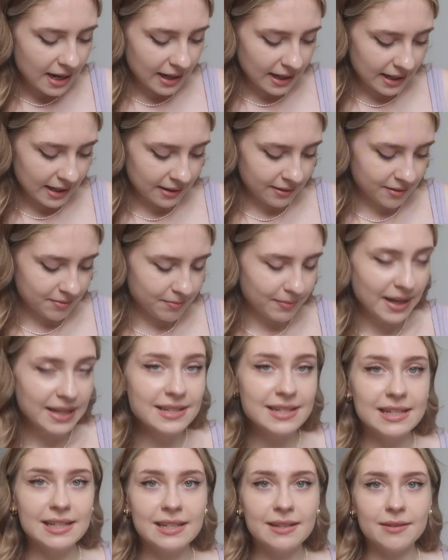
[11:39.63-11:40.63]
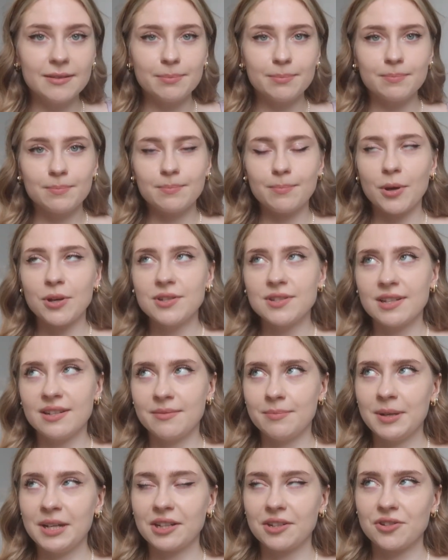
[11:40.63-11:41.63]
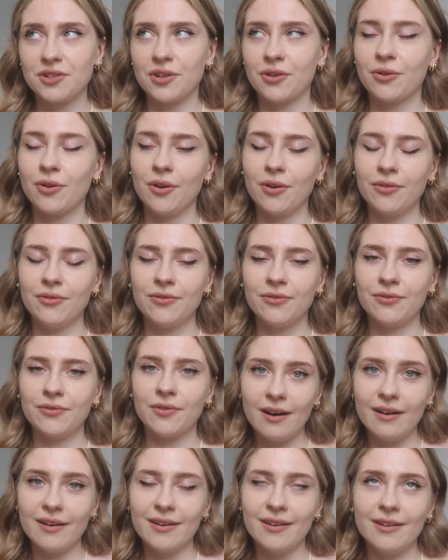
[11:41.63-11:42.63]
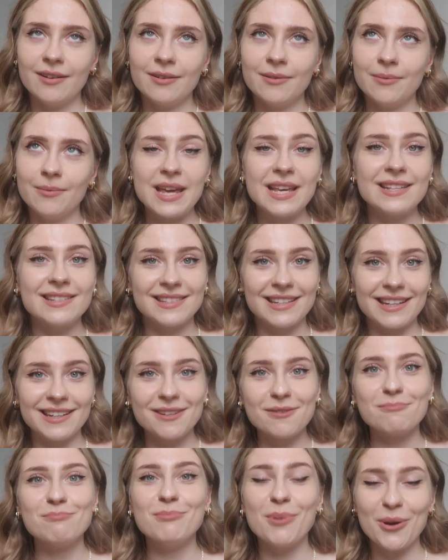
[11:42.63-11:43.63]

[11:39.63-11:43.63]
And Maddie posted a picture of a basic